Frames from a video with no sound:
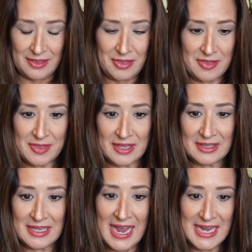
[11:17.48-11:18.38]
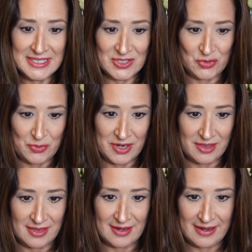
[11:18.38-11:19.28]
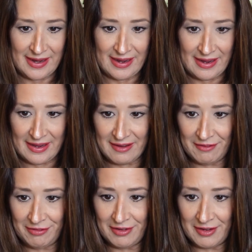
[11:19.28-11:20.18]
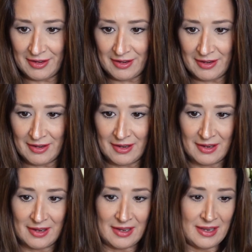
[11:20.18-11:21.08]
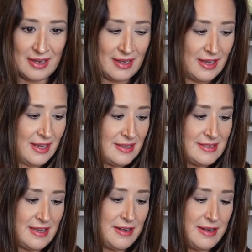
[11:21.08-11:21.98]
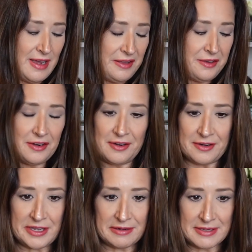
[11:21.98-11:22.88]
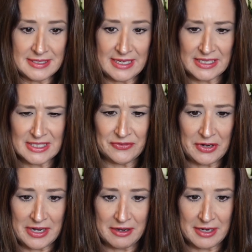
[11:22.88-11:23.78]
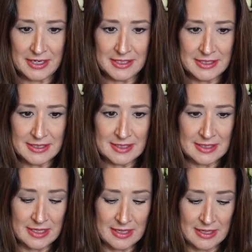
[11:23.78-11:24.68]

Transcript: And then the last one that I have is another unisex fragrance.